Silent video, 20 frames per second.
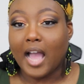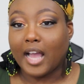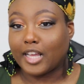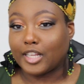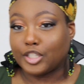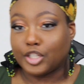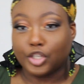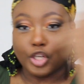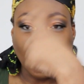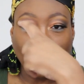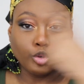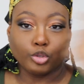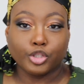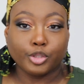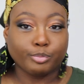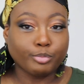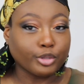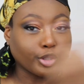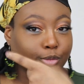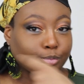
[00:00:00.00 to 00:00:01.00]
and you know,
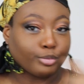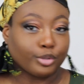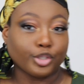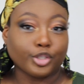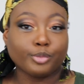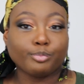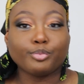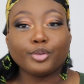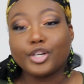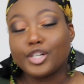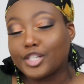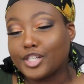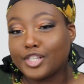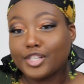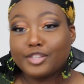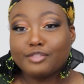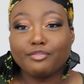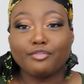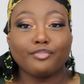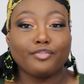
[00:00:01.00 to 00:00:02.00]

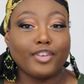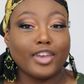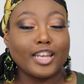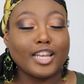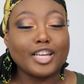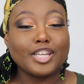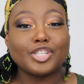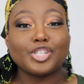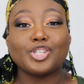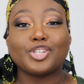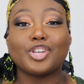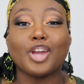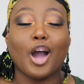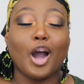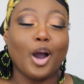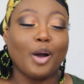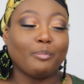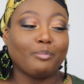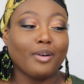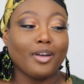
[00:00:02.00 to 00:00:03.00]
spurts, finished
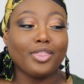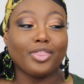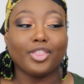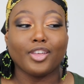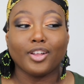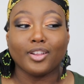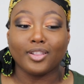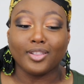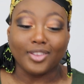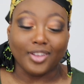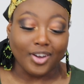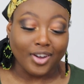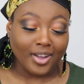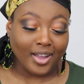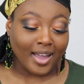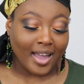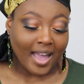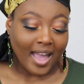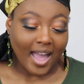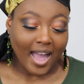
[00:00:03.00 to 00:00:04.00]
up the
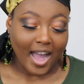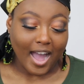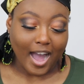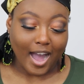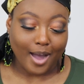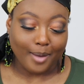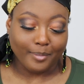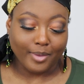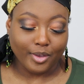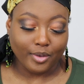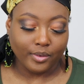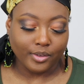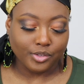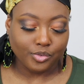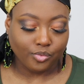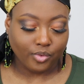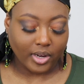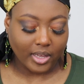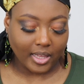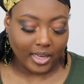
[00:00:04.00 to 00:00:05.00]
look. It
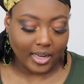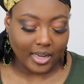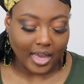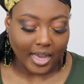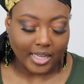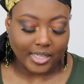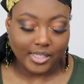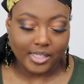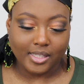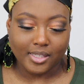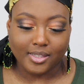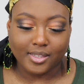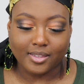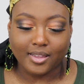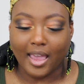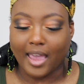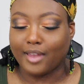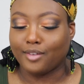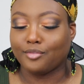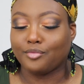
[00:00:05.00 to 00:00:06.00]
was really
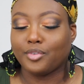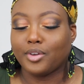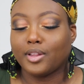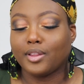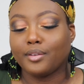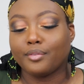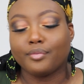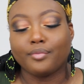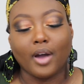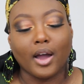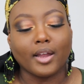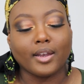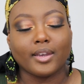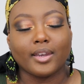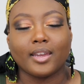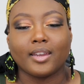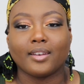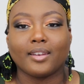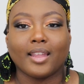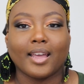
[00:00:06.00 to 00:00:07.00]
nice and really
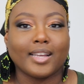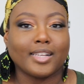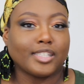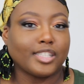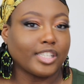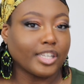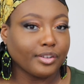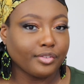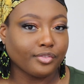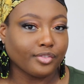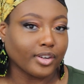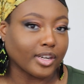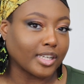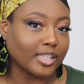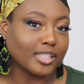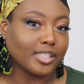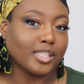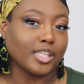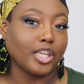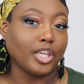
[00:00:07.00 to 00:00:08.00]
fun and like
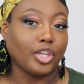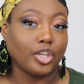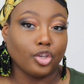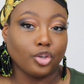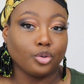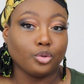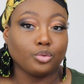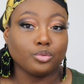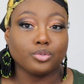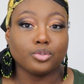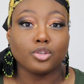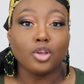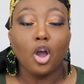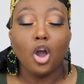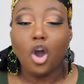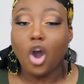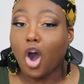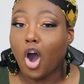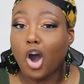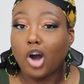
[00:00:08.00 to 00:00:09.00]
different to use
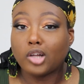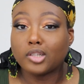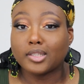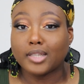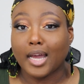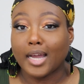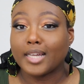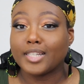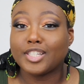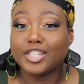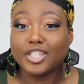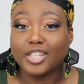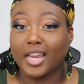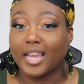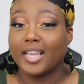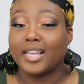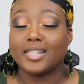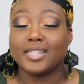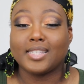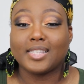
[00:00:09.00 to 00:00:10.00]
all 9
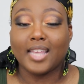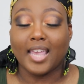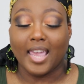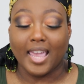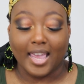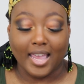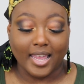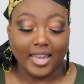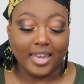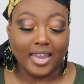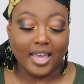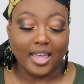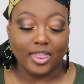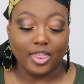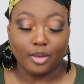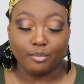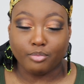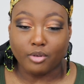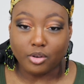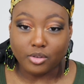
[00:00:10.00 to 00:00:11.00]
shades
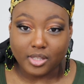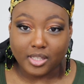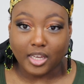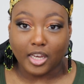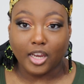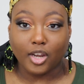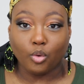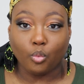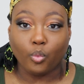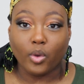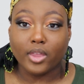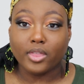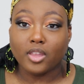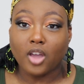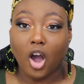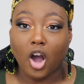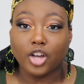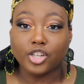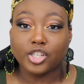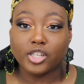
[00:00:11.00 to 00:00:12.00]
in the Proceed
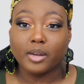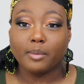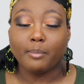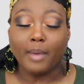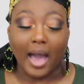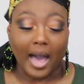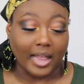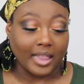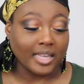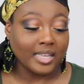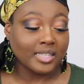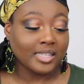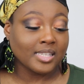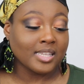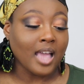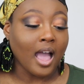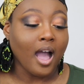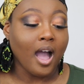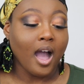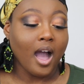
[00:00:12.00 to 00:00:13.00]
with Caution palette.